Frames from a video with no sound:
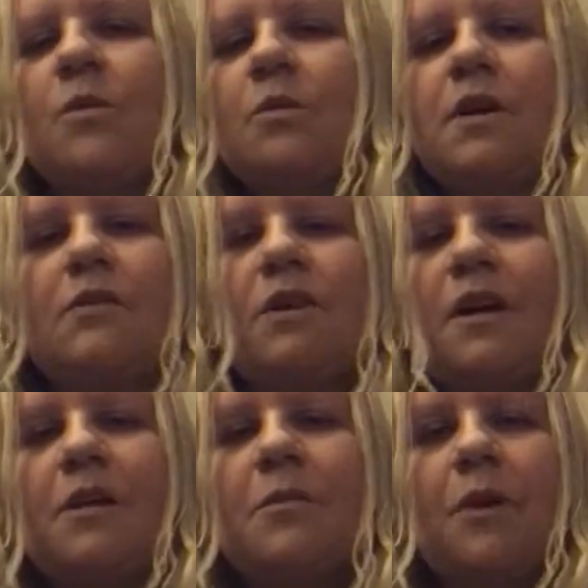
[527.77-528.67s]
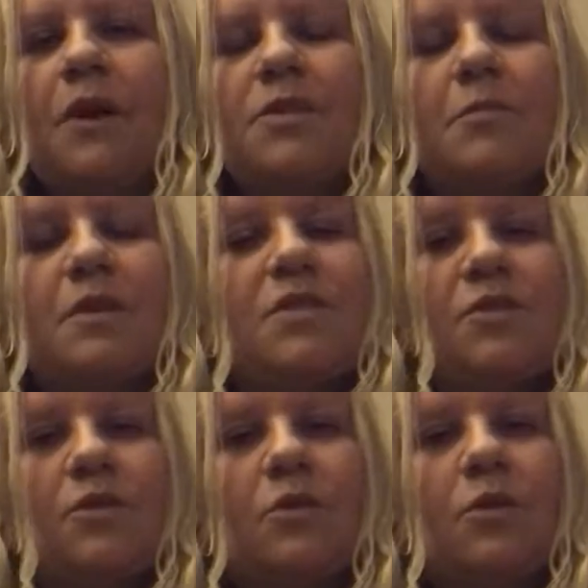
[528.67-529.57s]
whatever I can possibly
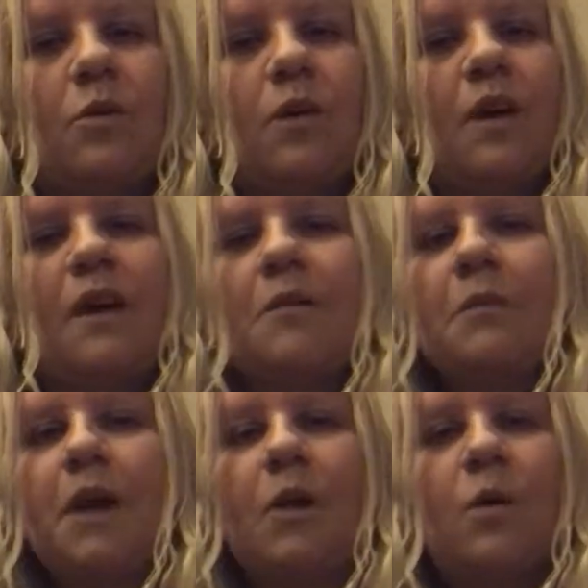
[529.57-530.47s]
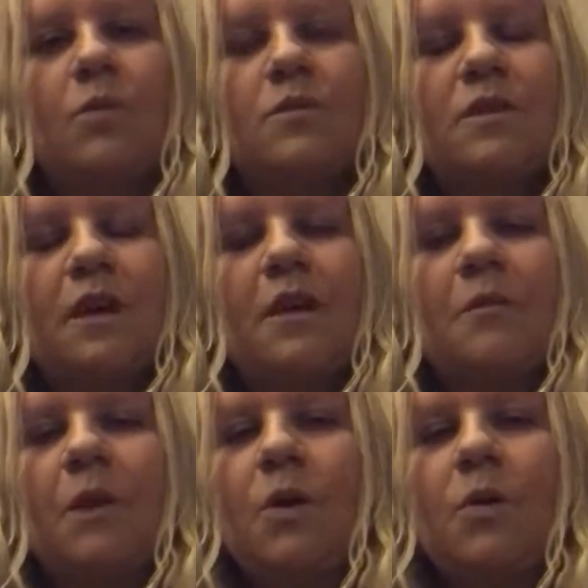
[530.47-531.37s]
do in my own time,
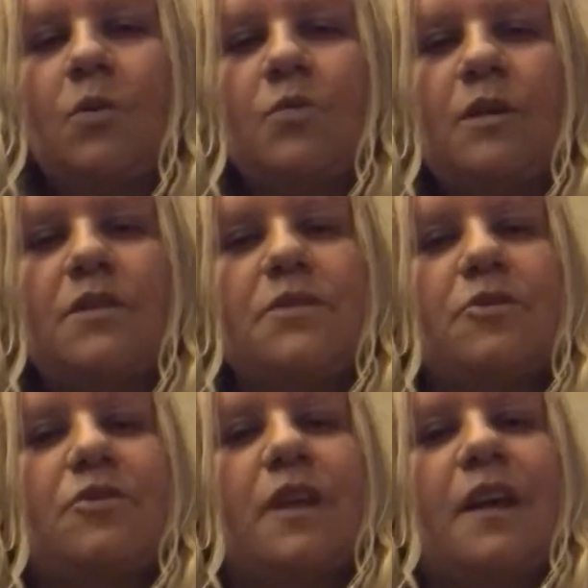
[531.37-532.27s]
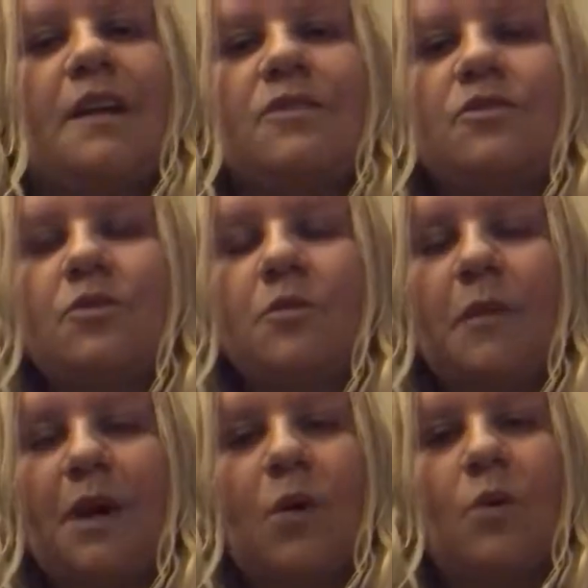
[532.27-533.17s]
my own research that I can do in
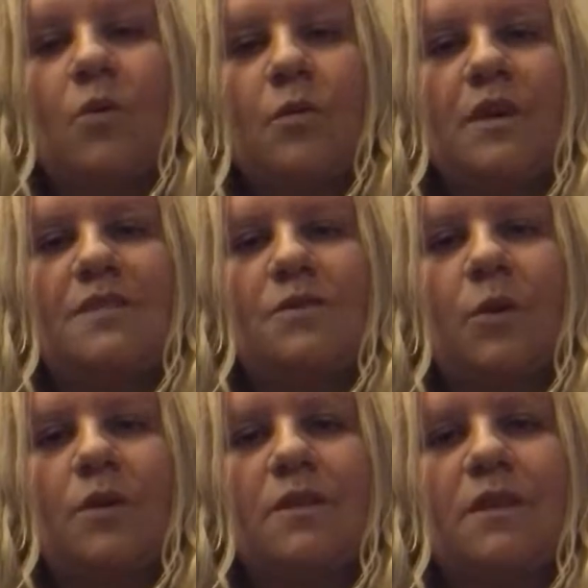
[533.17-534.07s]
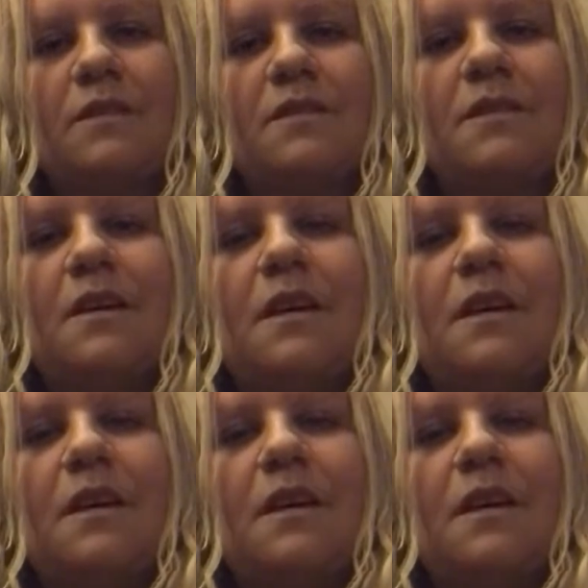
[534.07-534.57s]
my own resources,